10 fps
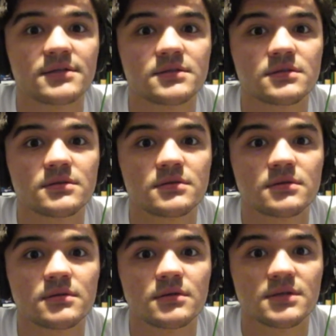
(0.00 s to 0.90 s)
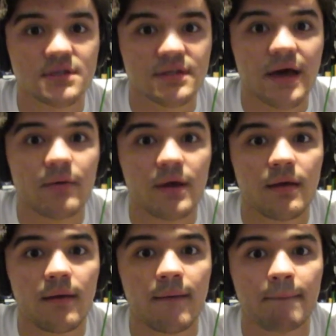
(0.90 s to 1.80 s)
that. Is
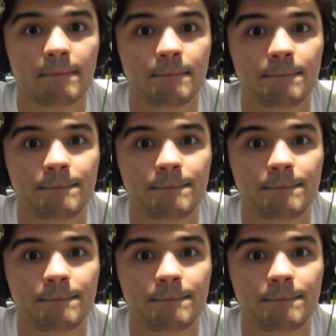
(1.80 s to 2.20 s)
it that way?